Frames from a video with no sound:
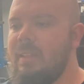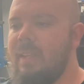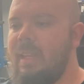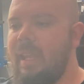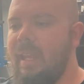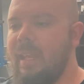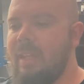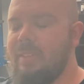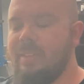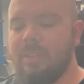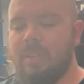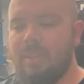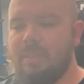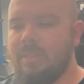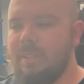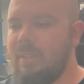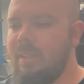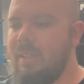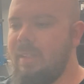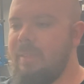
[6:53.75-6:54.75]
And so I was
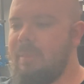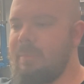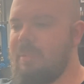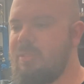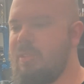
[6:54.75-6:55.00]
like, all right, let me